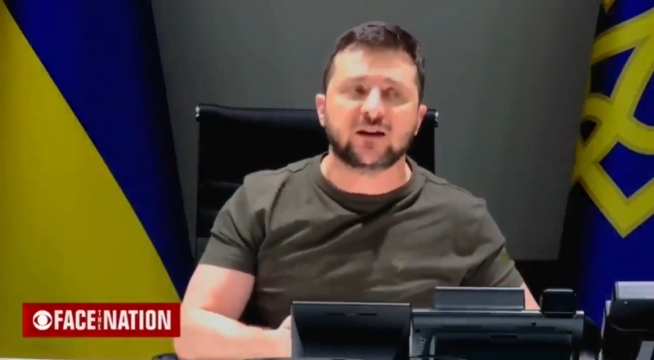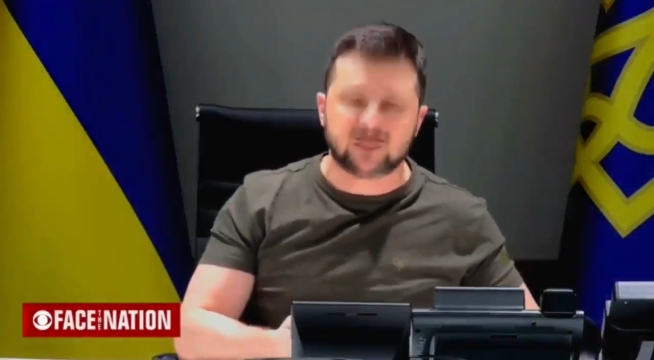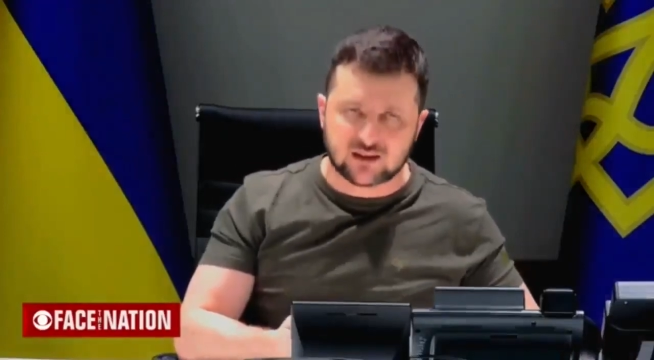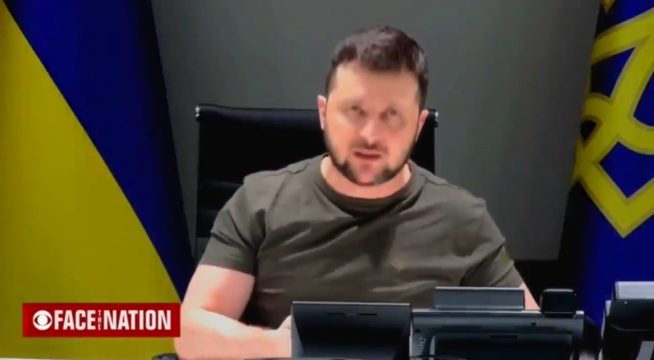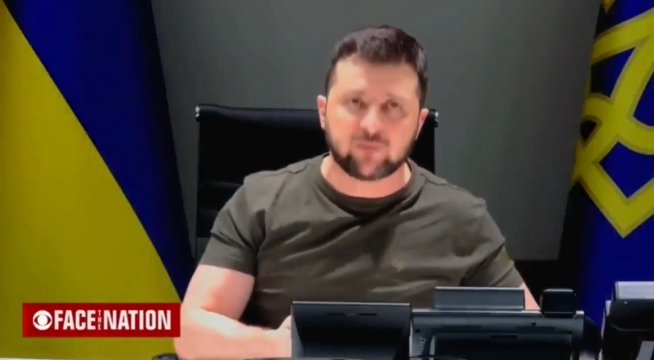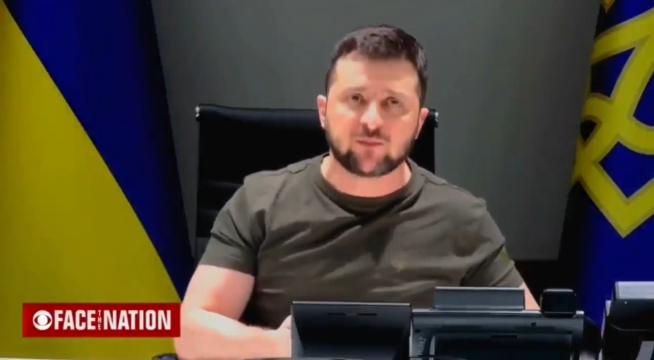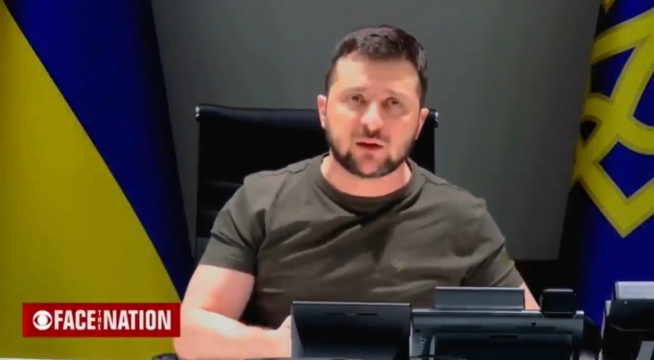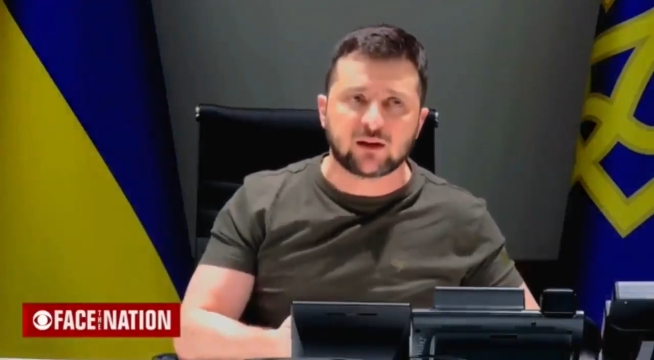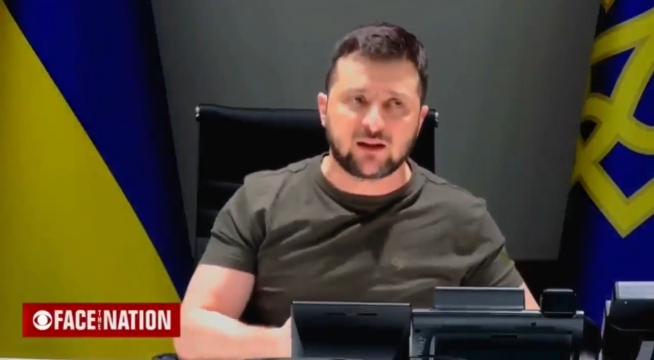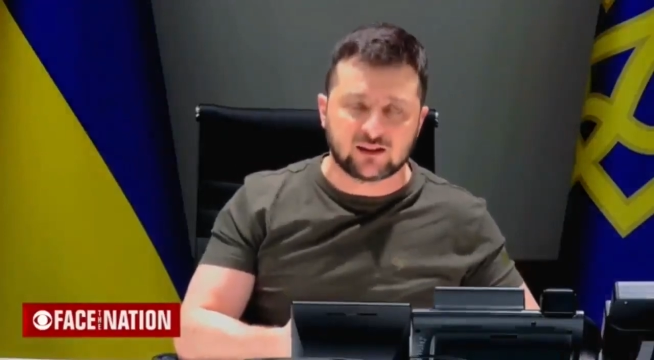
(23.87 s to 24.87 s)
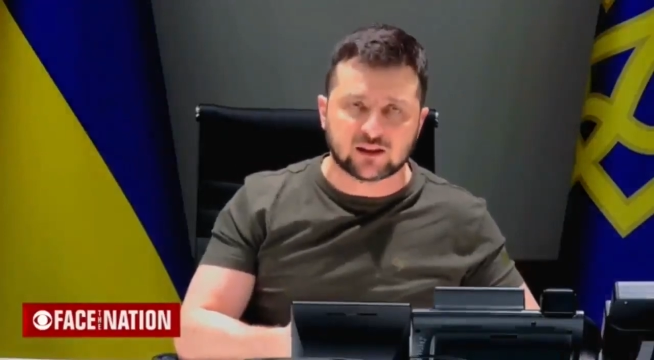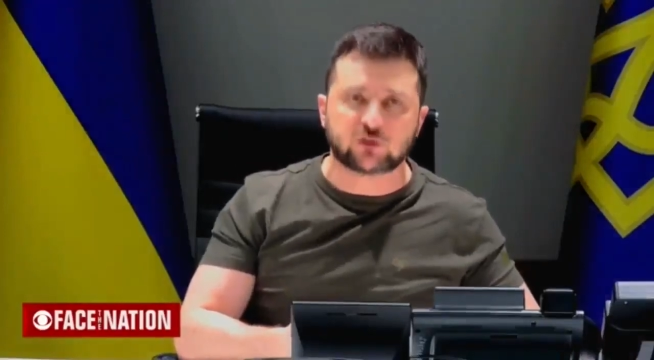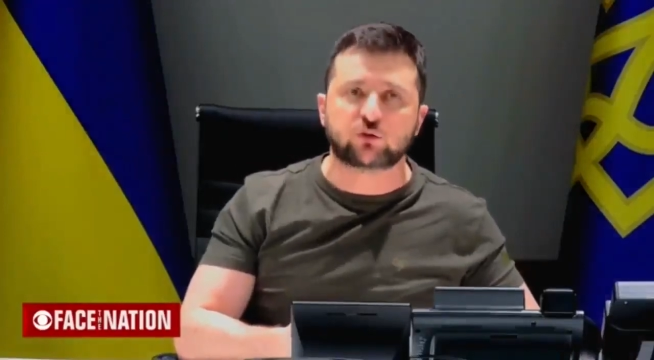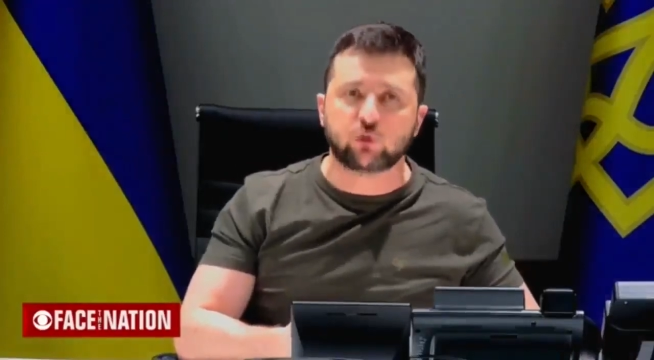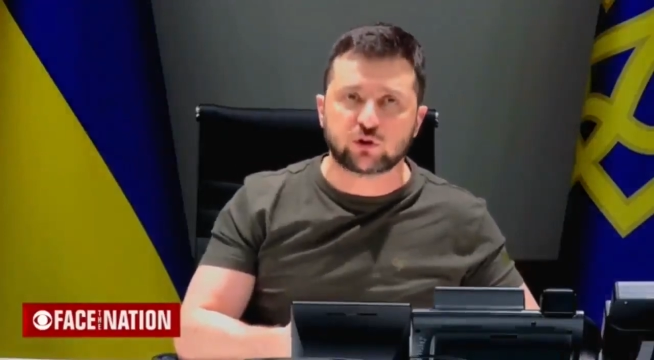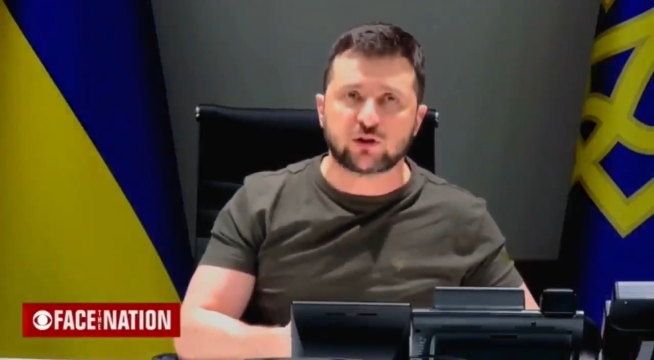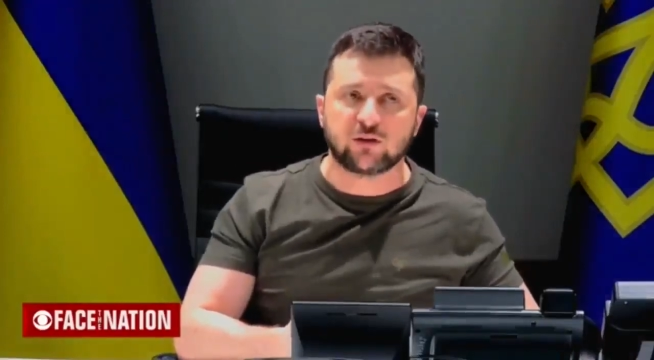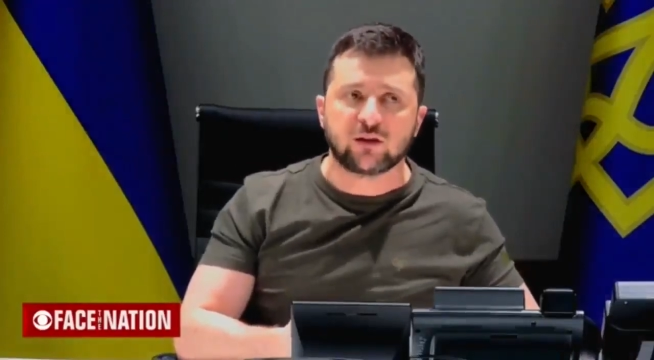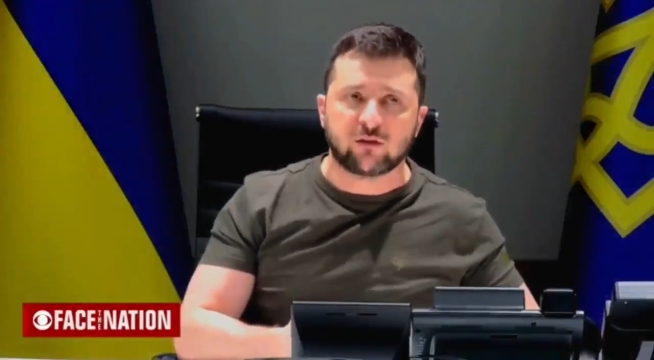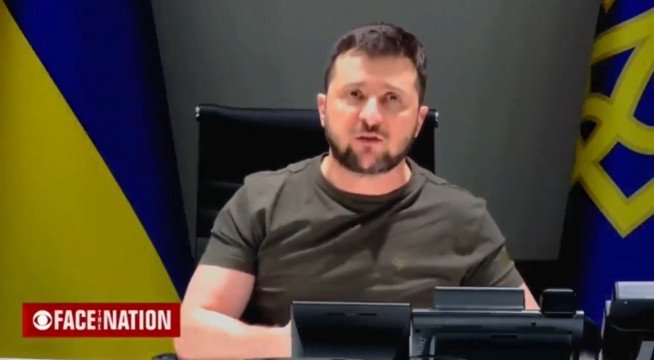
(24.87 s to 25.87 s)
So we
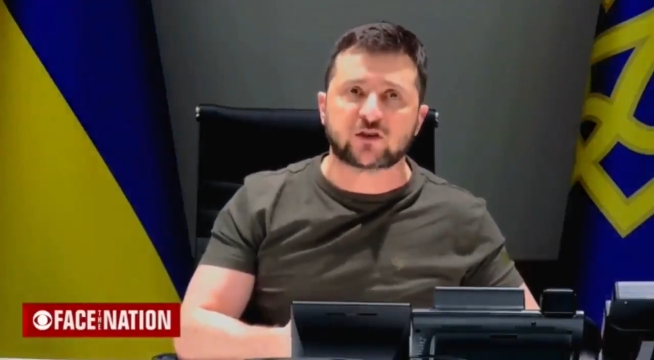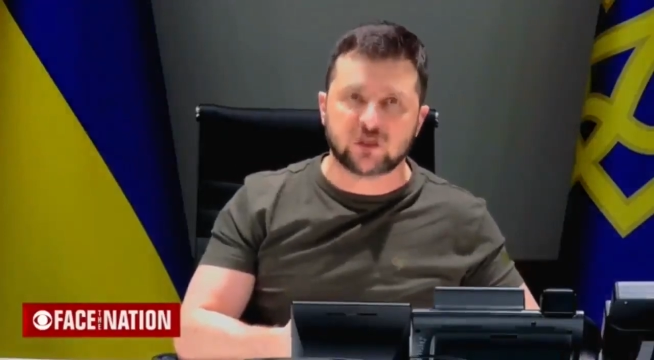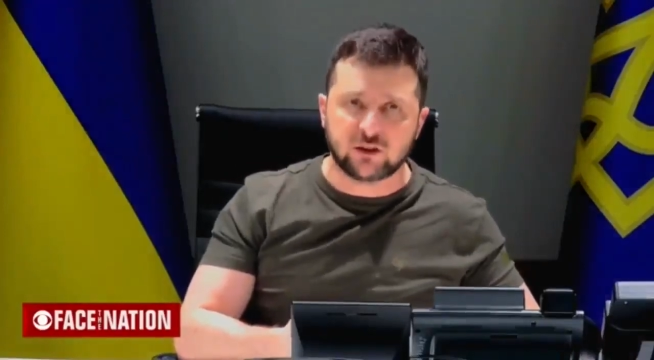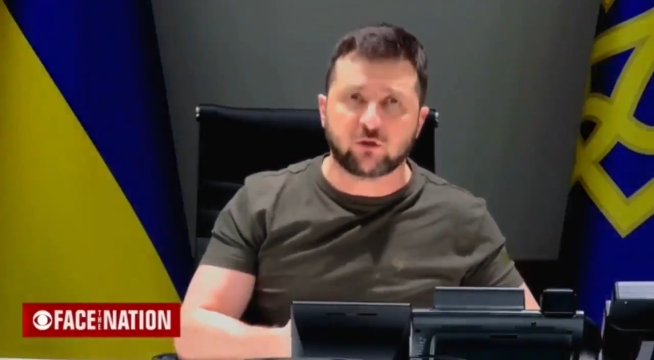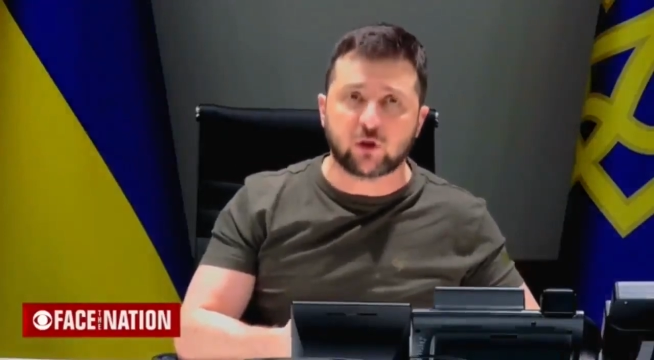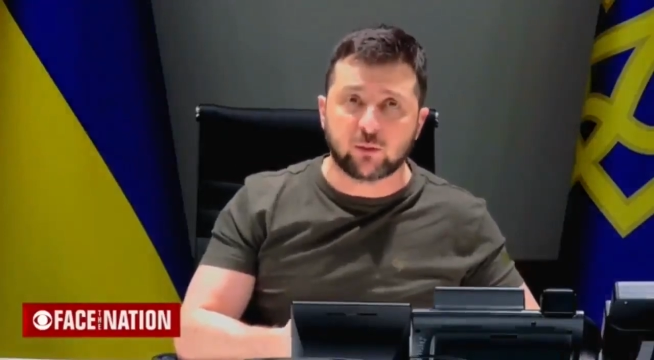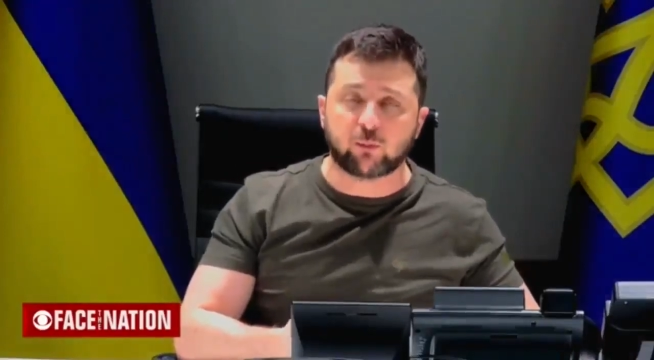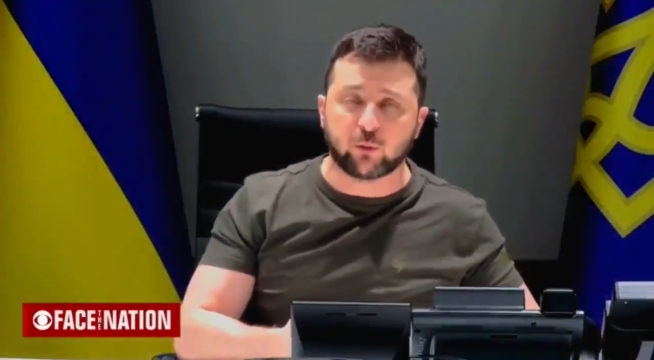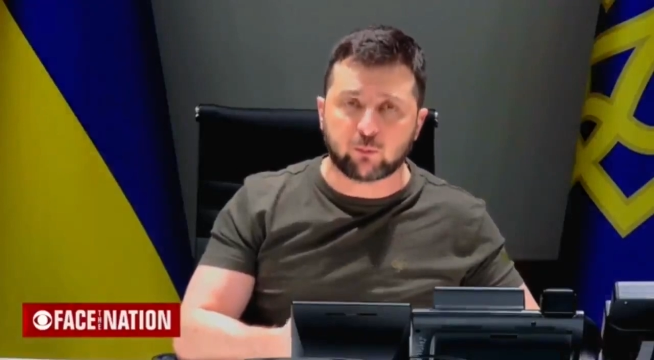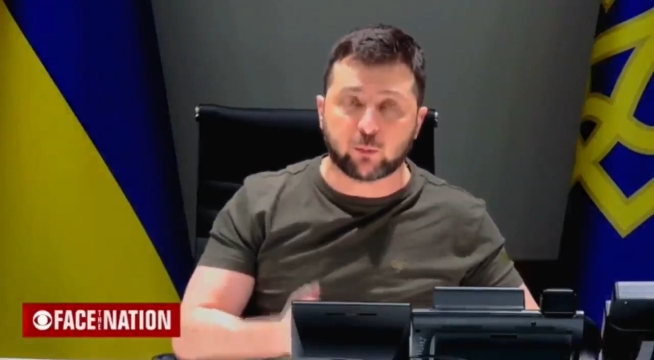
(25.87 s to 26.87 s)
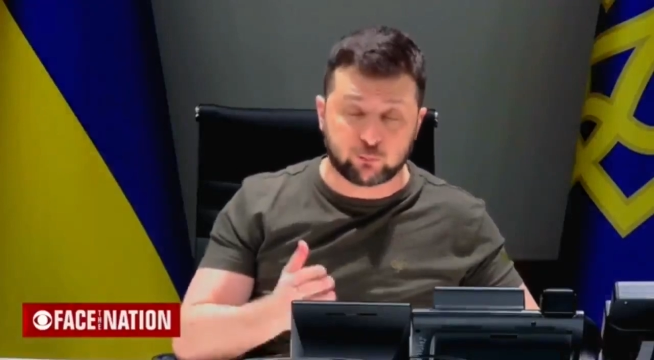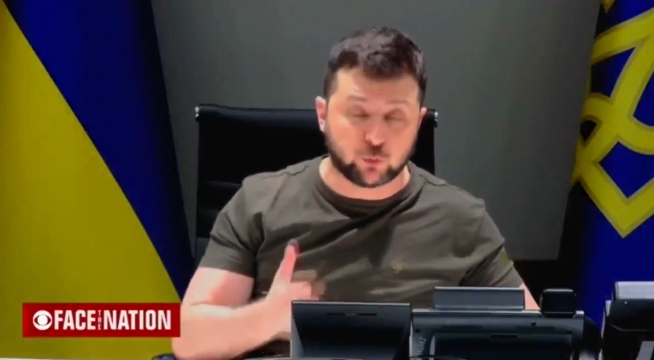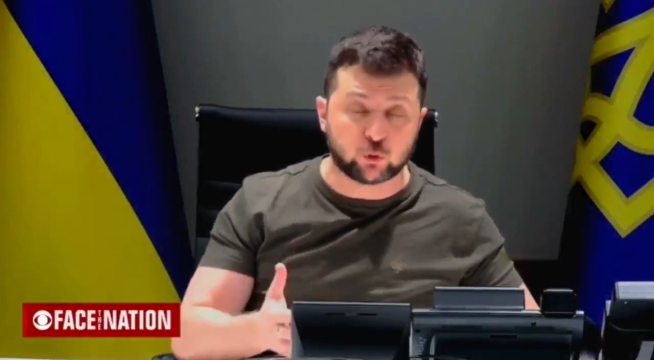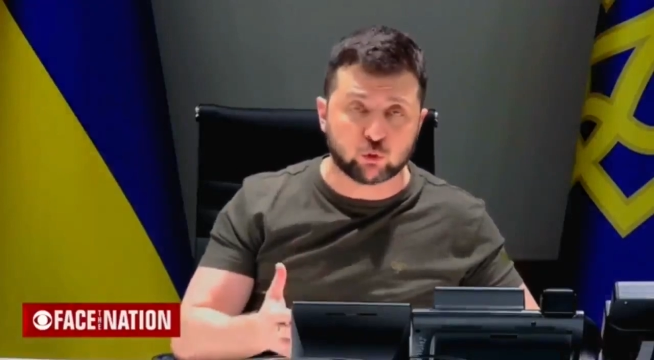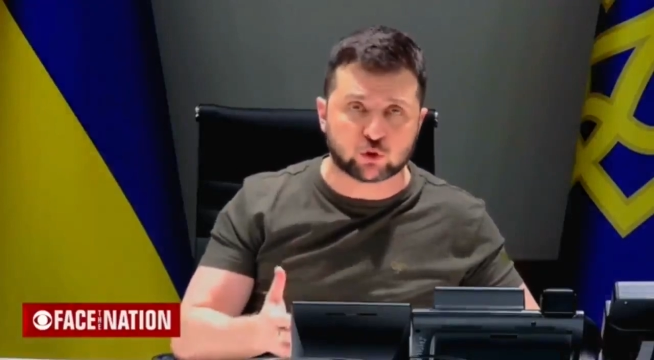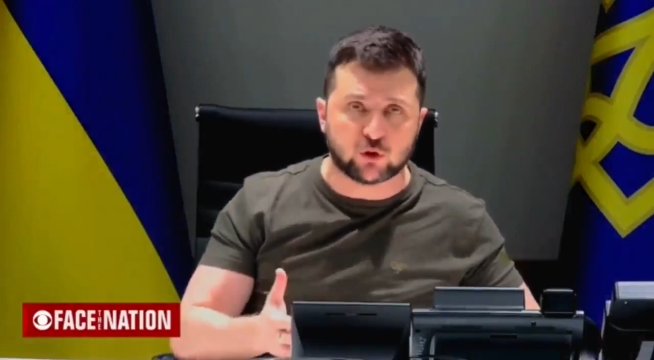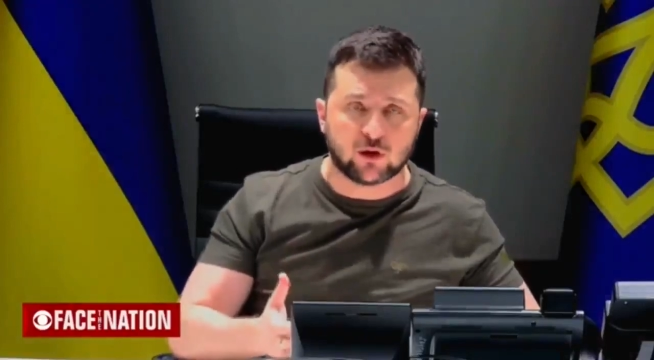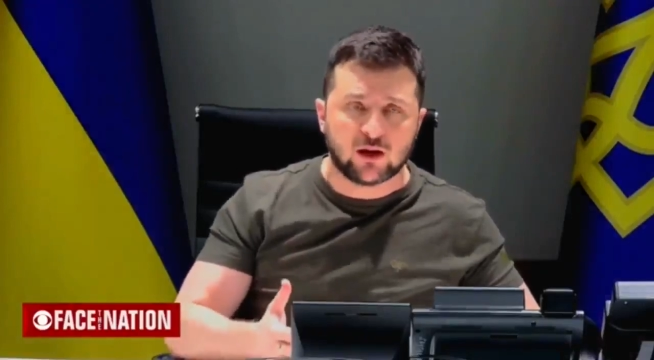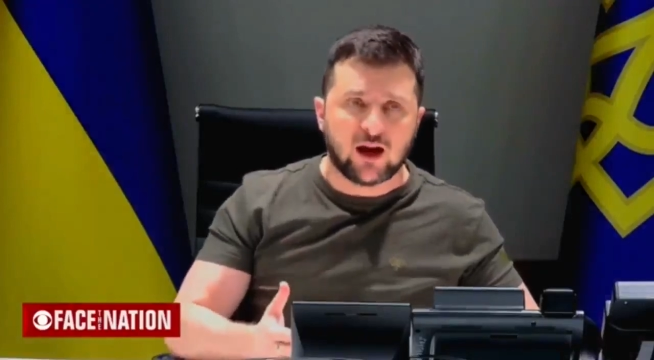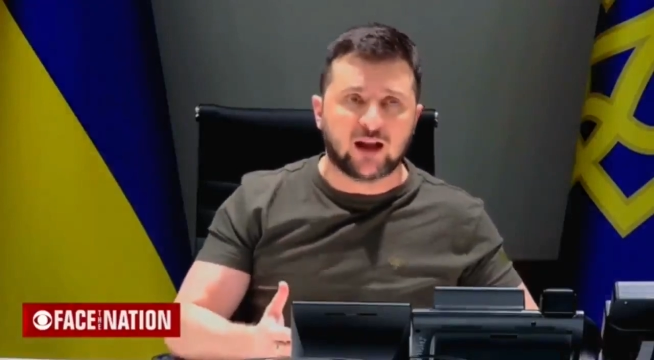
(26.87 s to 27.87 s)
are very grateful for the support of the
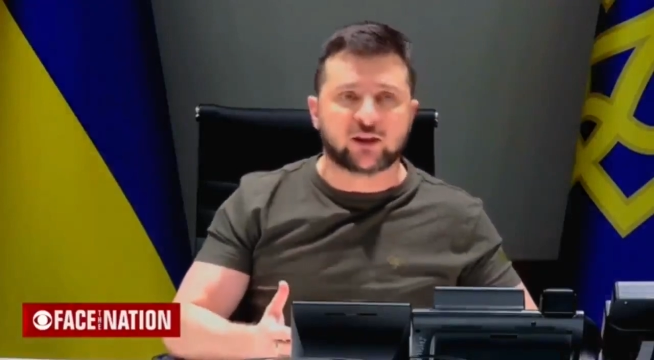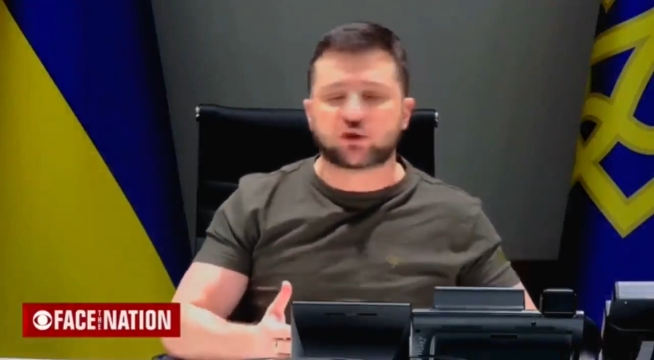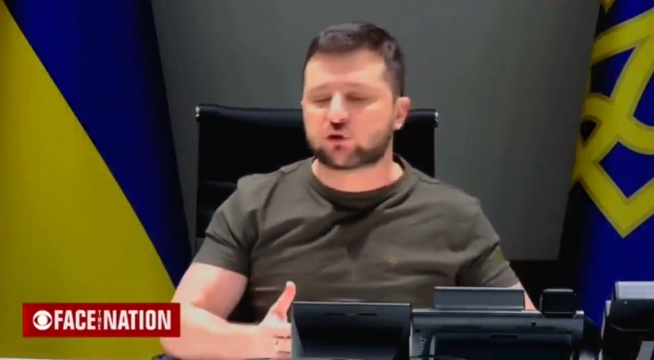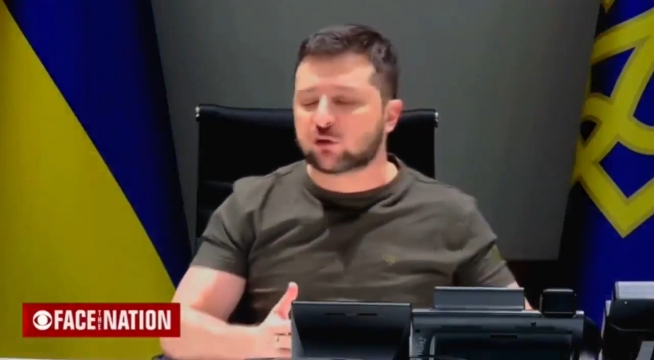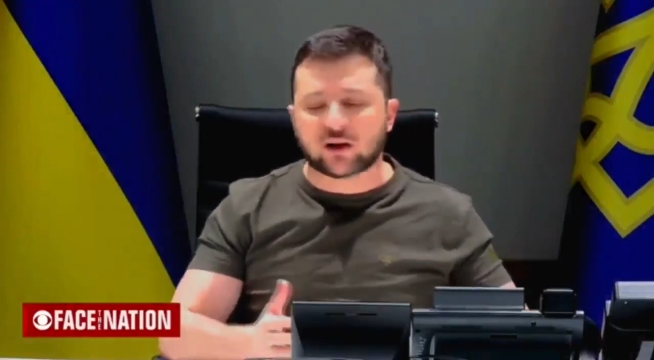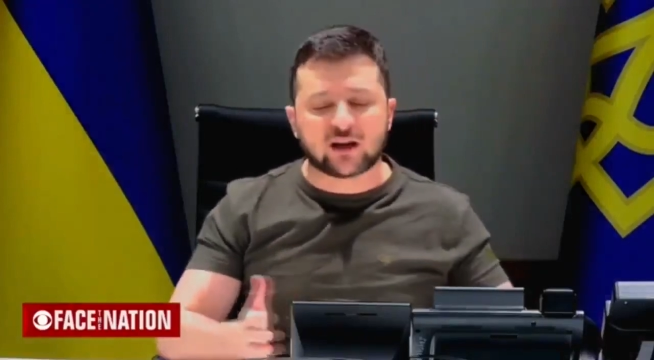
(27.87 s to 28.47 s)
United States,